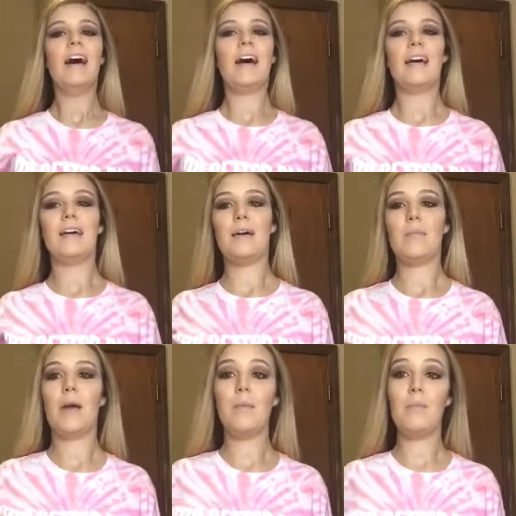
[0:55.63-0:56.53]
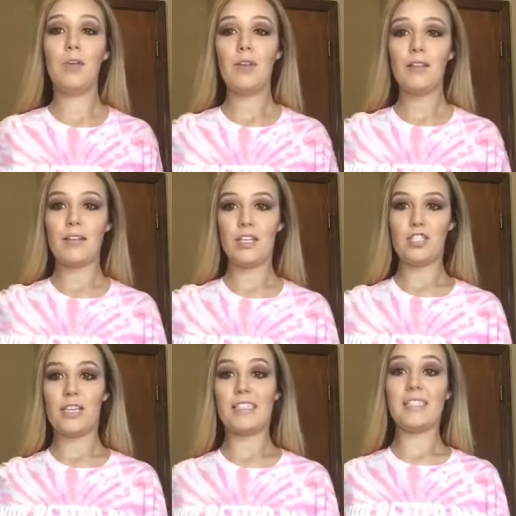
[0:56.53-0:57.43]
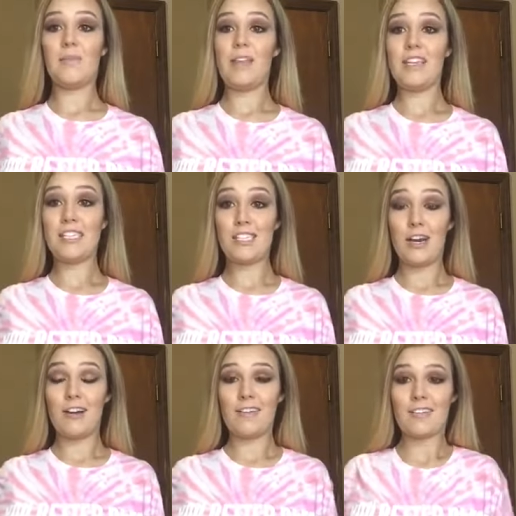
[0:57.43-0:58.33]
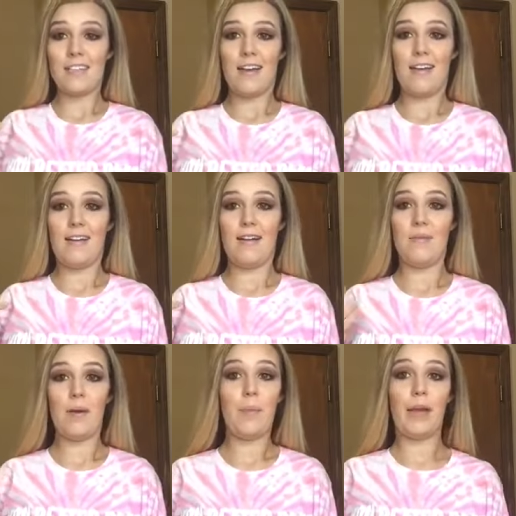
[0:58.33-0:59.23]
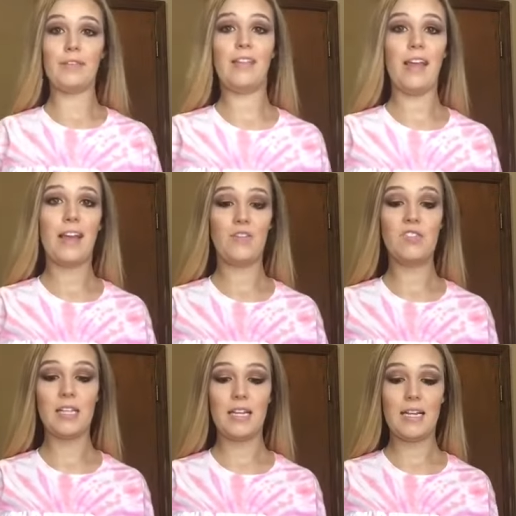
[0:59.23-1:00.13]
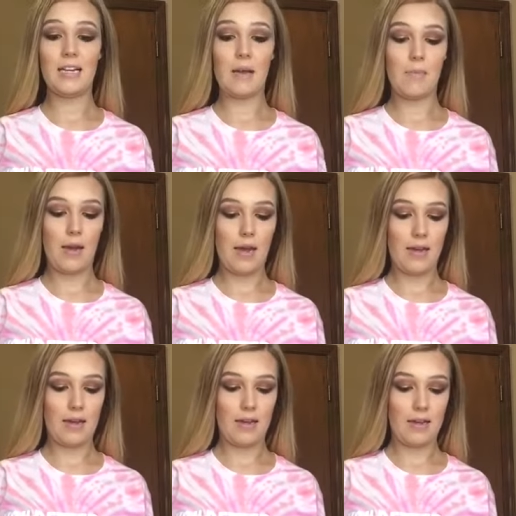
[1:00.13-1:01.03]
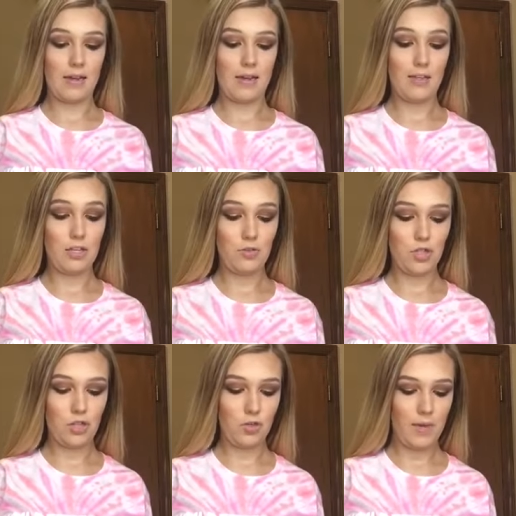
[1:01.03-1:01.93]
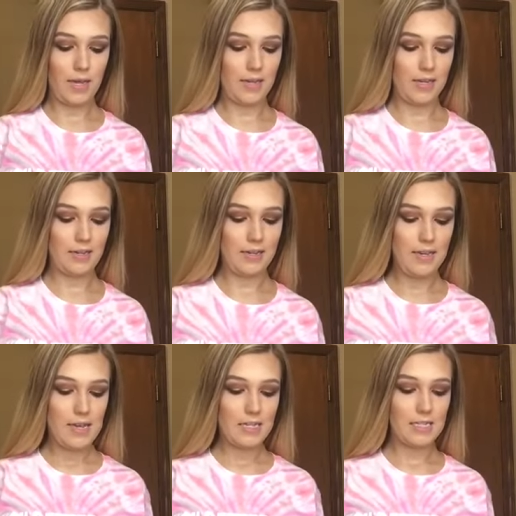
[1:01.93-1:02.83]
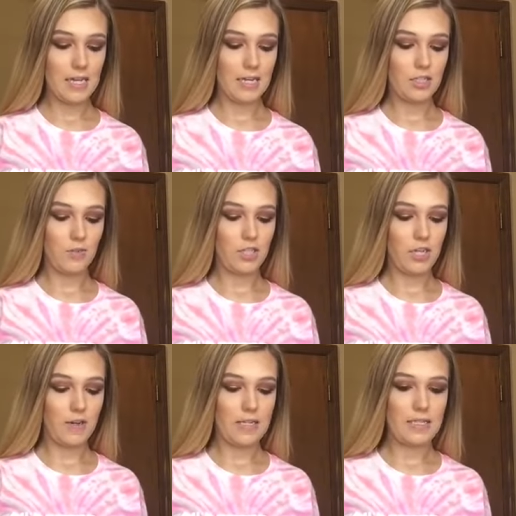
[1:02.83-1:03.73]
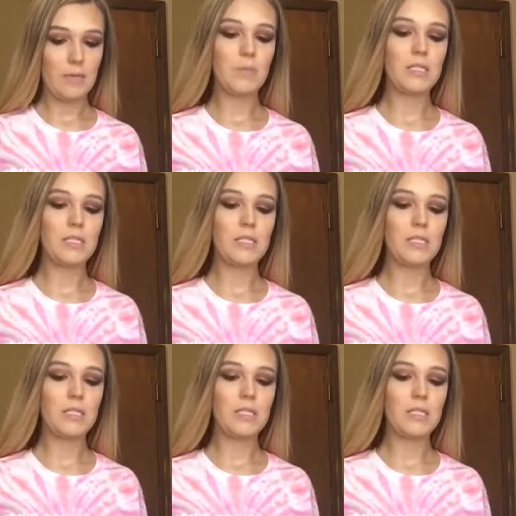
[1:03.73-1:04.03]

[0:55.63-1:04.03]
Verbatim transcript: um, Beautylish, they sent me this shirt. Um, apparently they have seen my uh, YouTube and decided to reach out and send